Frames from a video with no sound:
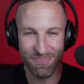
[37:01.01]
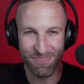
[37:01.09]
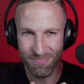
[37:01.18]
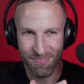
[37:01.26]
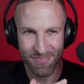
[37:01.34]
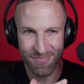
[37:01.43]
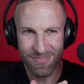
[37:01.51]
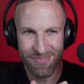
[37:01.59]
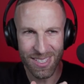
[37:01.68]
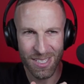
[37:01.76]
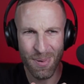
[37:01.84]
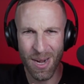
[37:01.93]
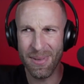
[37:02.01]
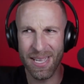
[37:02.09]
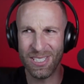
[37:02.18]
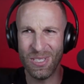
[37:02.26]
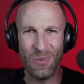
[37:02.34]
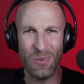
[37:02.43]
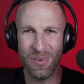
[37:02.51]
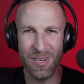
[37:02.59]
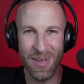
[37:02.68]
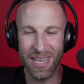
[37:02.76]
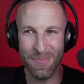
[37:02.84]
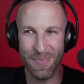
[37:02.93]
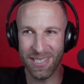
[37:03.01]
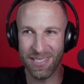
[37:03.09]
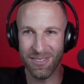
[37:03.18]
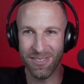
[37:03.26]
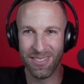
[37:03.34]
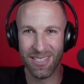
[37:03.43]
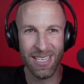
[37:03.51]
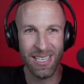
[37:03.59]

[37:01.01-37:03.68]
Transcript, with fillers: Wow. It's probably like two, three megapixels.